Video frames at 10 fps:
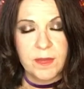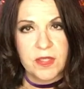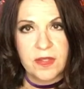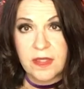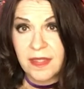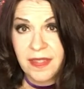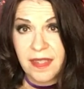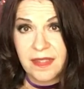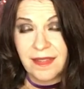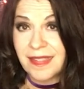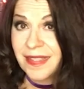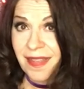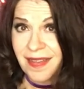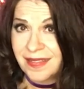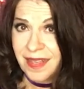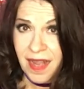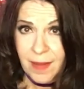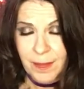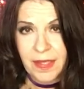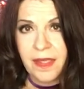So this is a nice signed
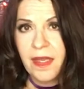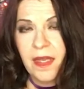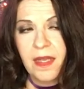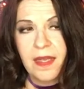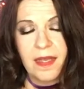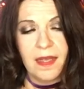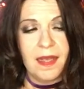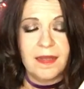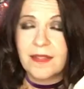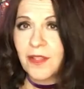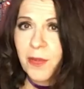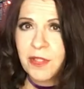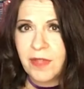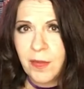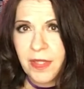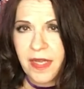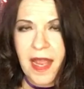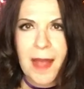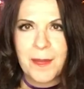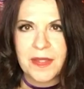copy, and it's always great when that
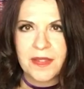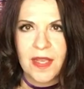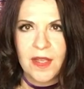happens.